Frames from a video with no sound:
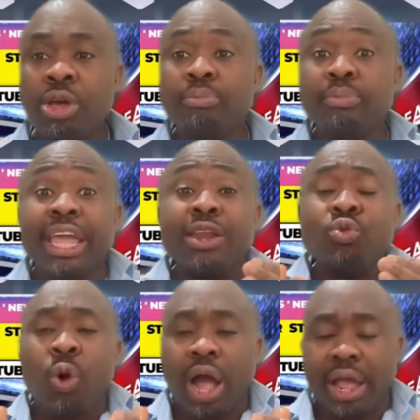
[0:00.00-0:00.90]

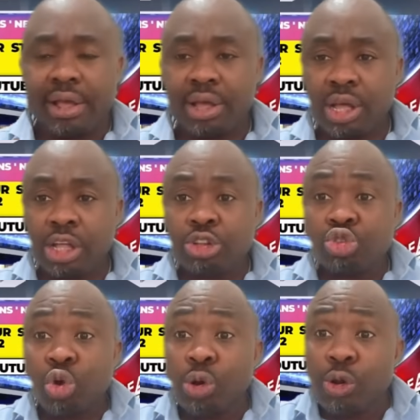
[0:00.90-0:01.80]
Meanwhile,
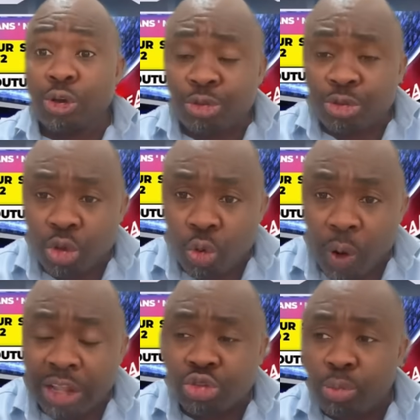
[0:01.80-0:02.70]
Tolu
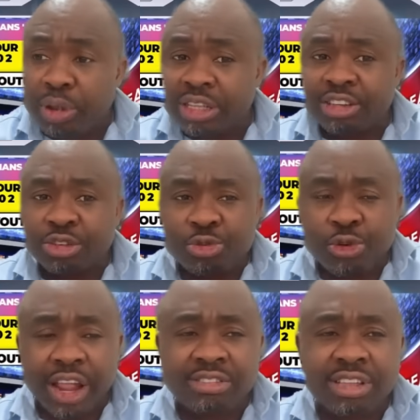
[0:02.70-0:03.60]
went to meet his
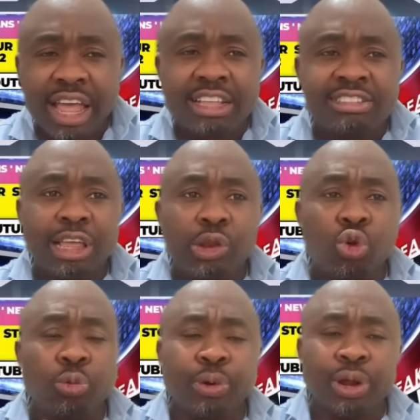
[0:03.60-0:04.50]
friends and said,
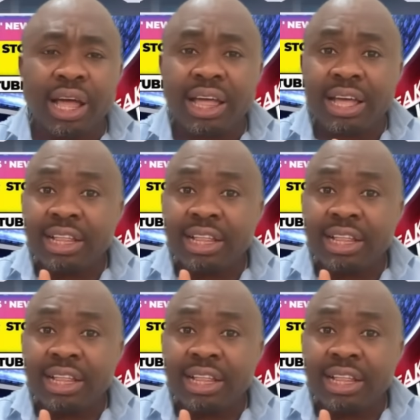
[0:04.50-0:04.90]
look, brother,